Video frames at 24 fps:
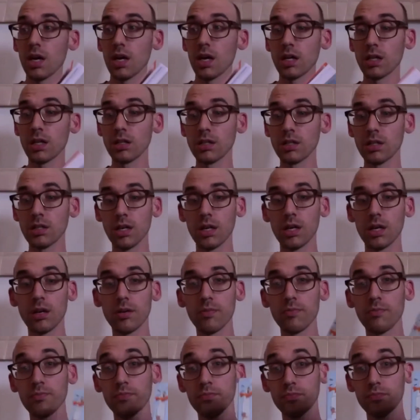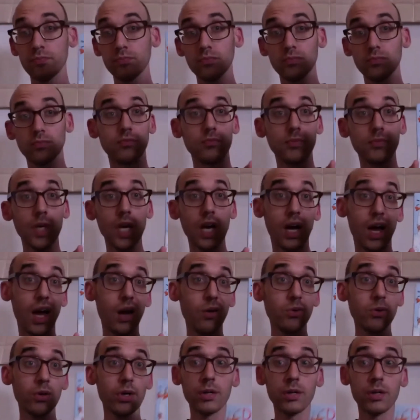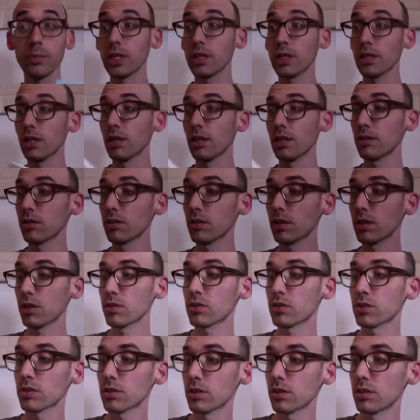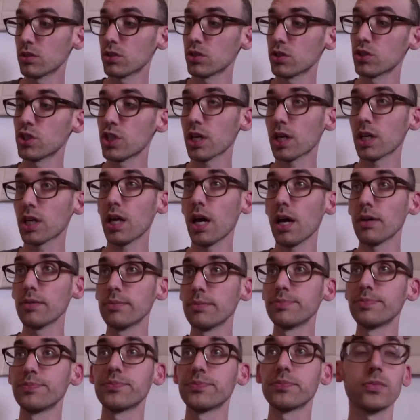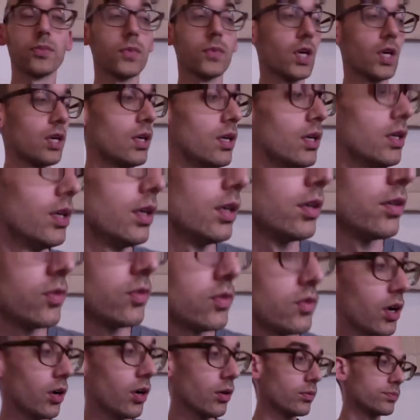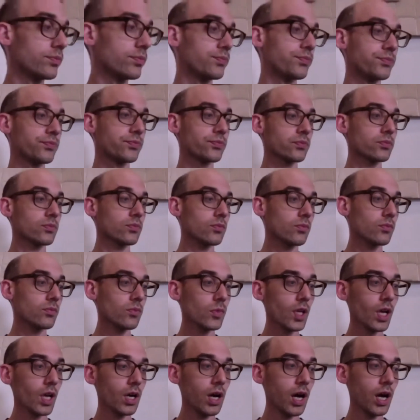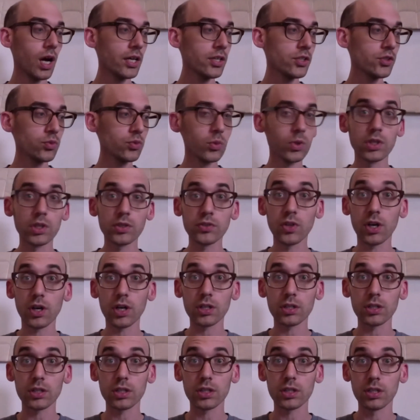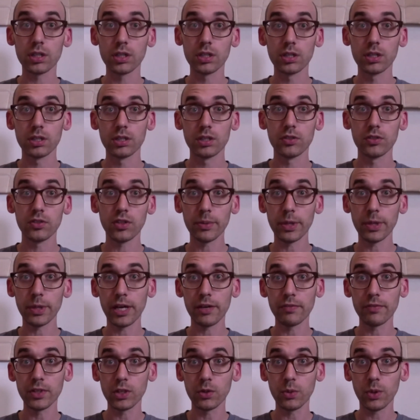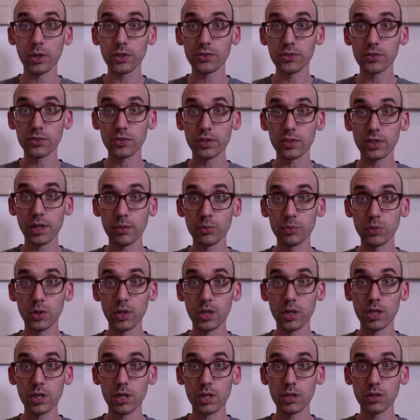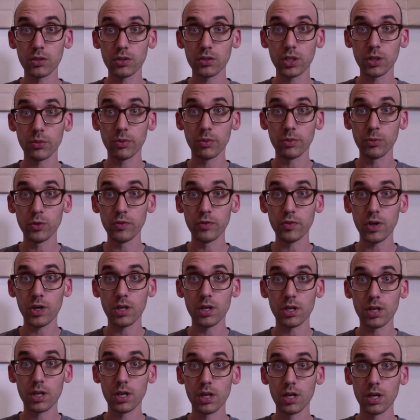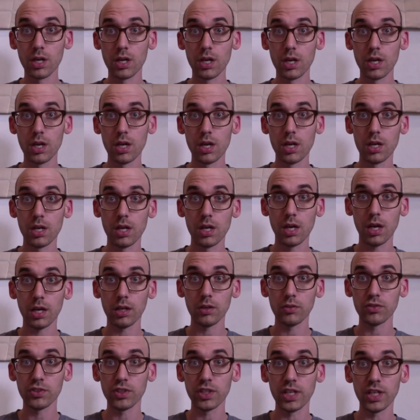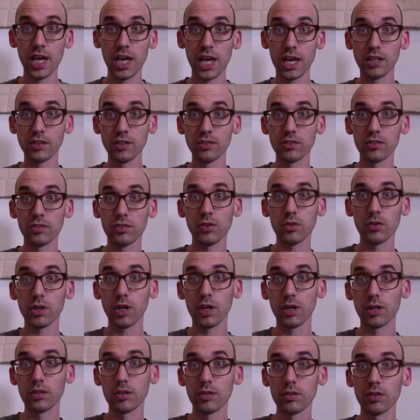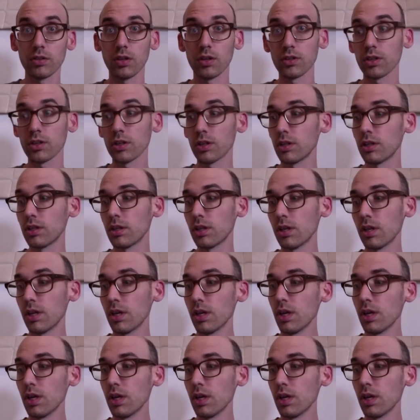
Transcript: And yeah, I would recommend it. I think you guys should check it out. So I just want to talk. Does anybody have any questions at that point? Can we move on? I don't see any hands. Okay, they're all good.